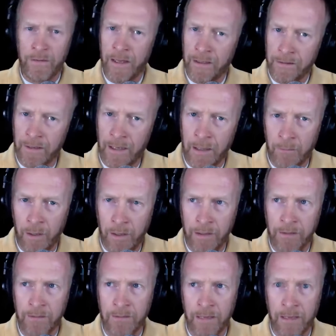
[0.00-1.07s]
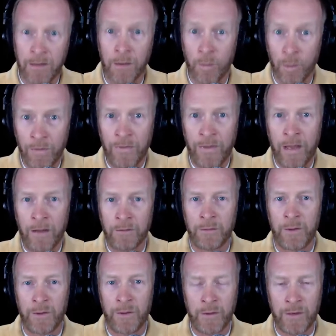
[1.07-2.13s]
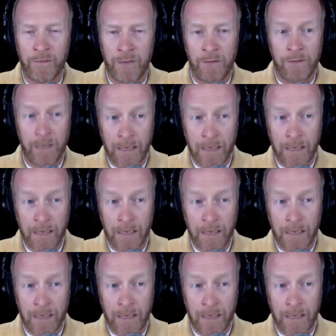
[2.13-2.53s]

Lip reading: on that timeline at the 1335,